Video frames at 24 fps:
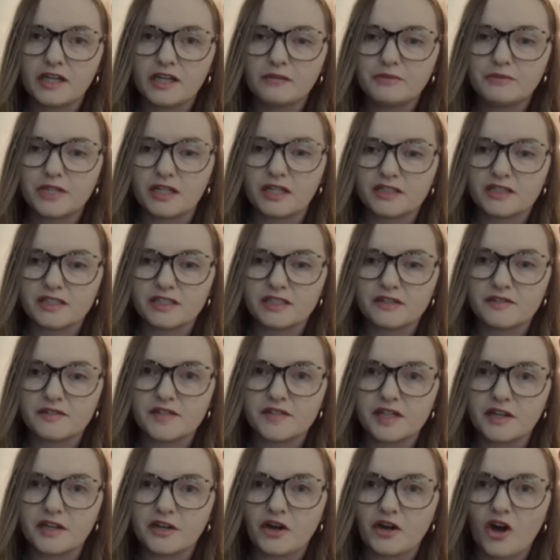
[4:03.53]
objectives
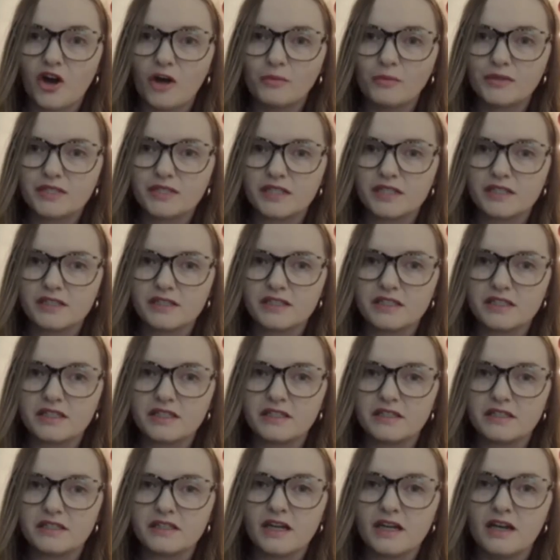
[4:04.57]
and
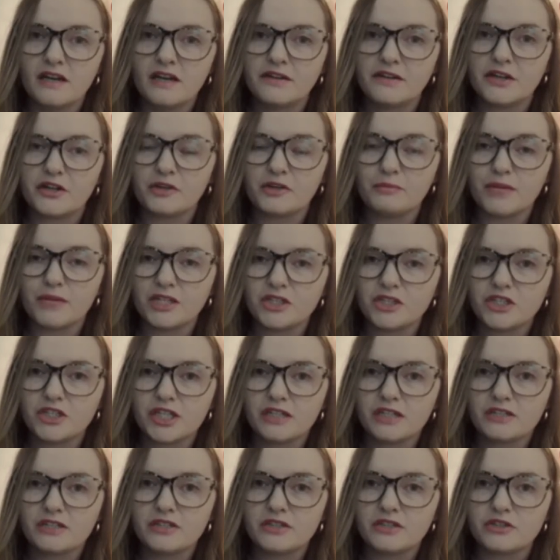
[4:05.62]
competencies that are
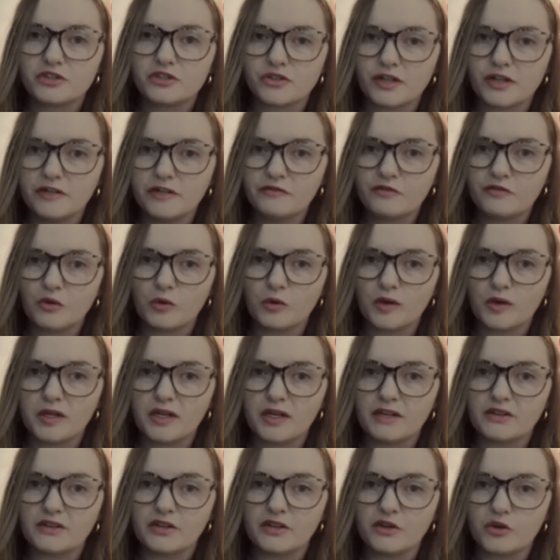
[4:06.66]
mentioned straightforward
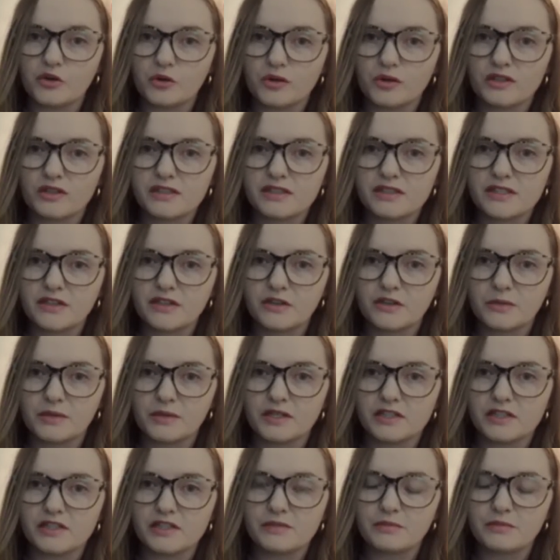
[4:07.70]
in the course
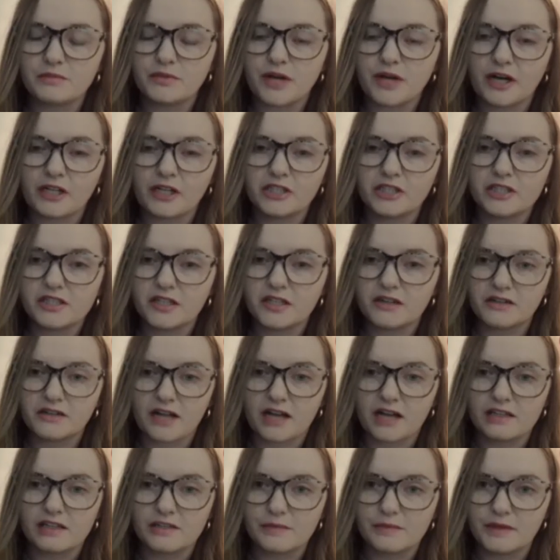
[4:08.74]
syllabus prior to the
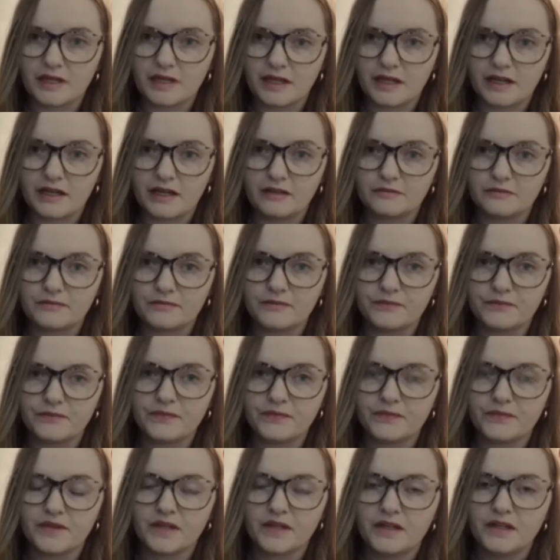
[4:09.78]
class beginning.
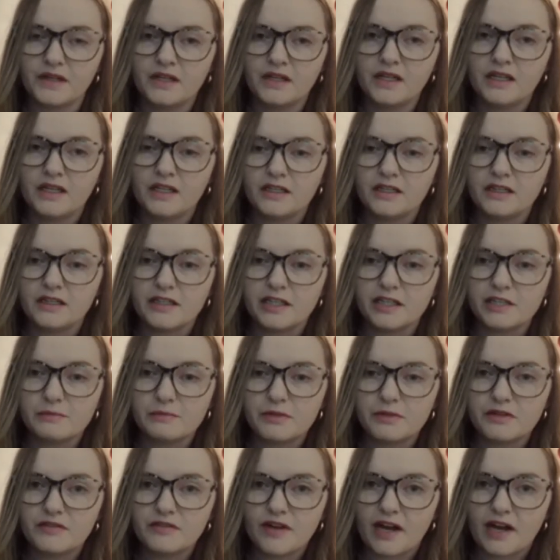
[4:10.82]
These
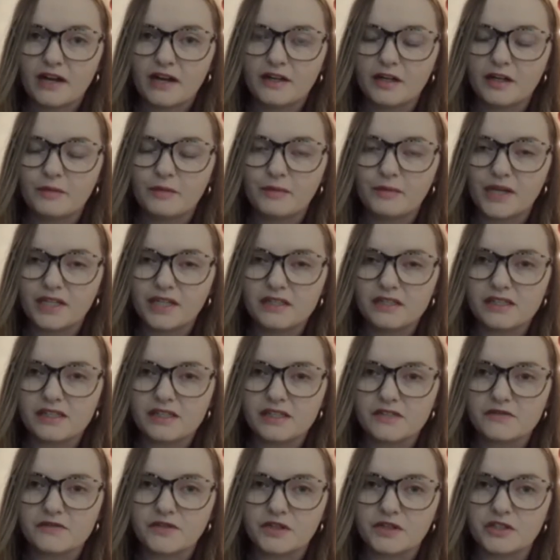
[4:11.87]
provide a
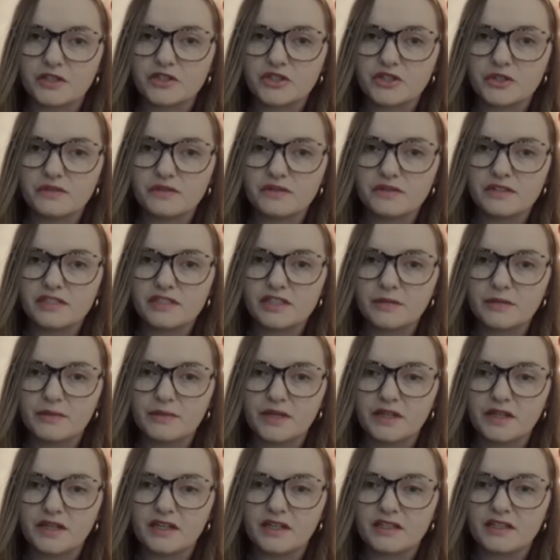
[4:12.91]
basis for the students to
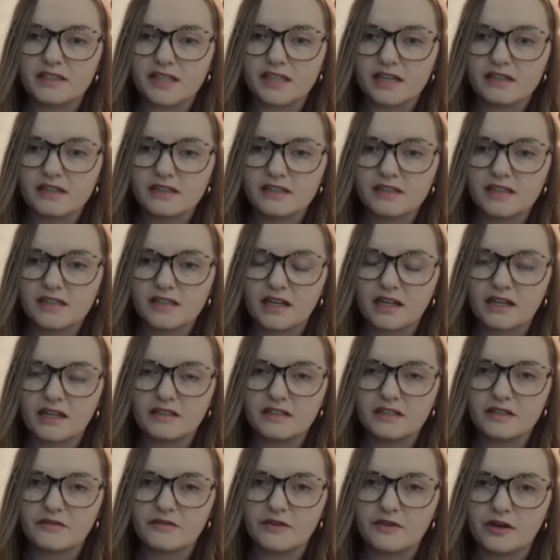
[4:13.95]
be assessed
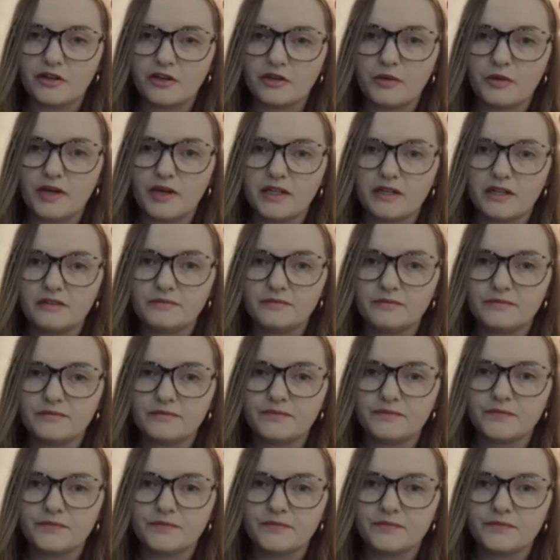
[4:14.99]
and evaluated.